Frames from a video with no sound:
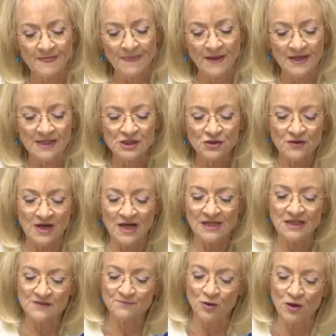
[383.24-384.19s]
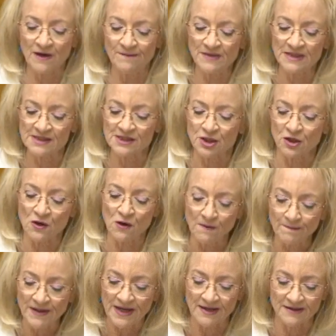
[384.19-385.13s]
Australia's Prime Minister
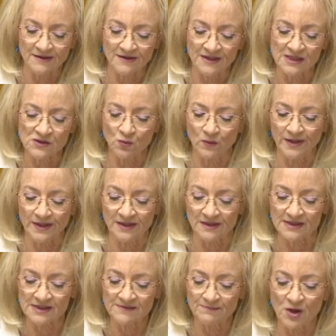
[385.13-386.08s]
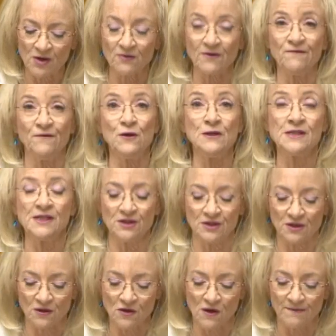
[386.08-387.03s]
compounded this weakness by refusing
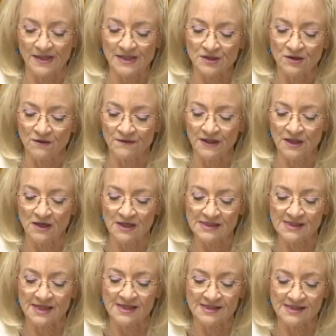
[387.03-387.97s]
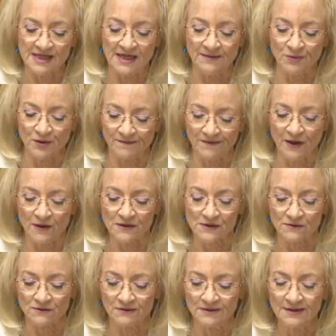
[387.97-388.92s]
to comment on the ICC
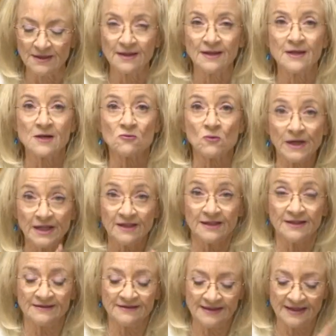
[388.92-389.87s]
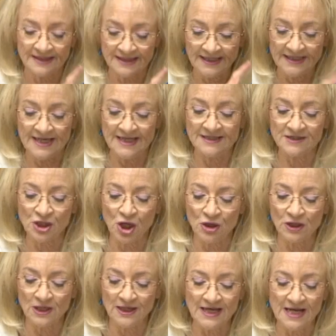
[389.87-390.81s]
proposal. Weak and again
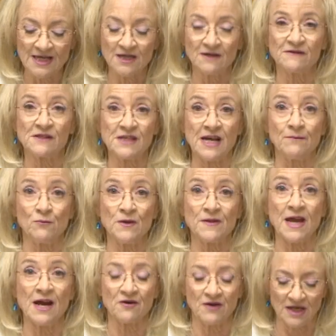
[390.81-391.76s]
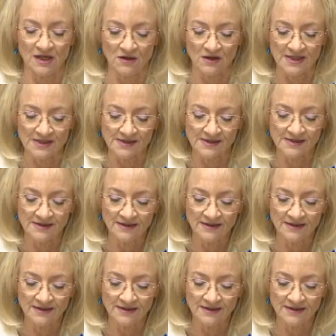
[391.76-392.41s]
totally out of step with our allies.